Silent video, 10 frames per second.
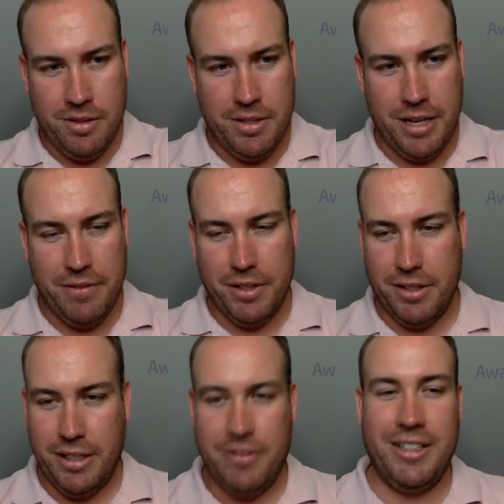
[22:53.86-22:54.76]
David,
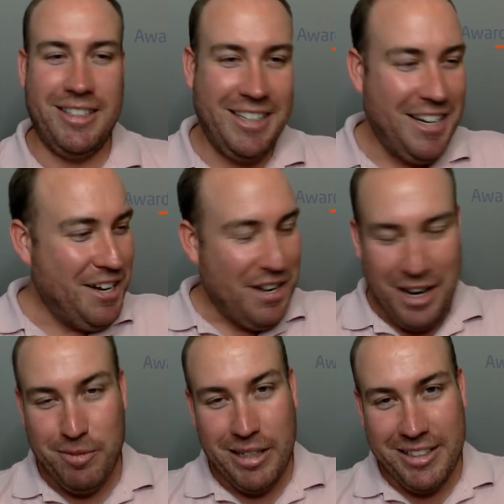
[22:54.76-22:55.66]
Cleveland.
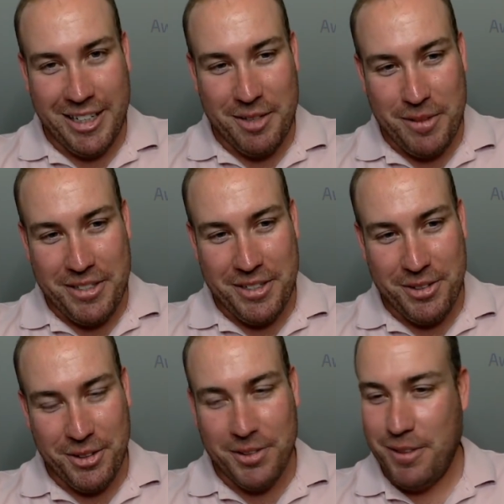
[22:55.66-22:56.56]
I'm not taking my
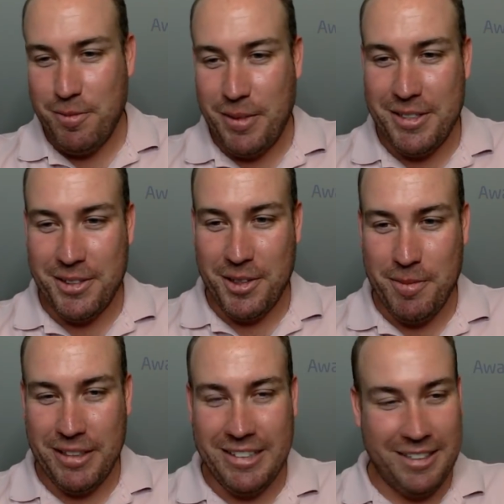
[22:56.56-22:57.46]
sister to Cleveland land. Sorry
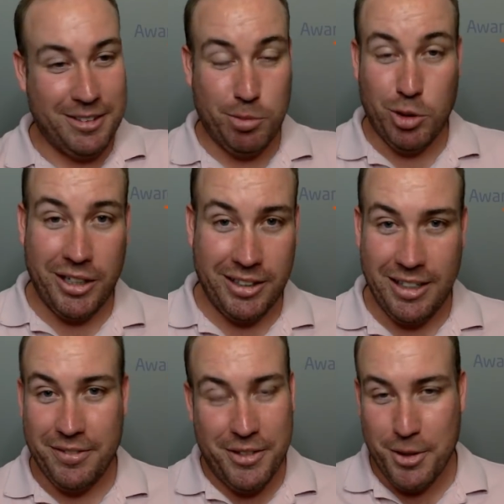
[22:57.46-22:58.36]
about that. LeBron
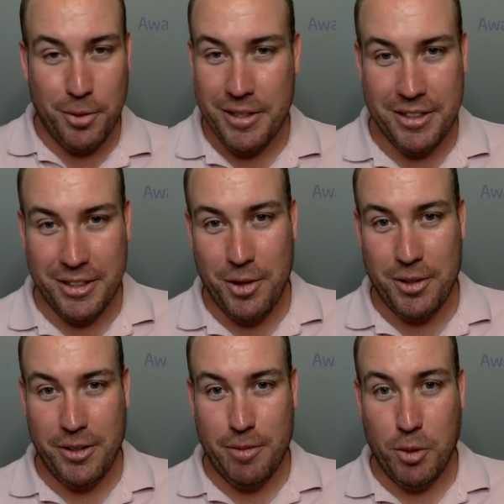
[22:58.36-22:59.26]
left. There's no reason to
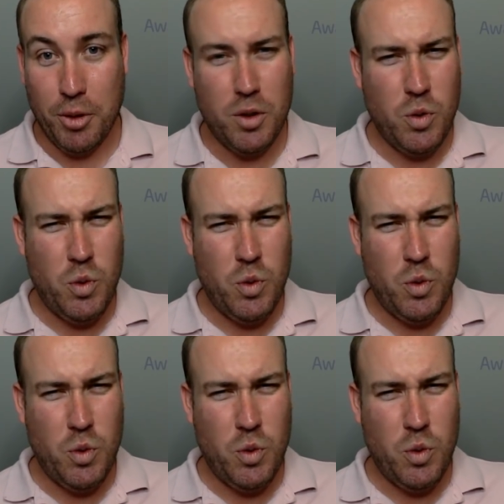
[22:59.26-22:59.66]
go there anymore.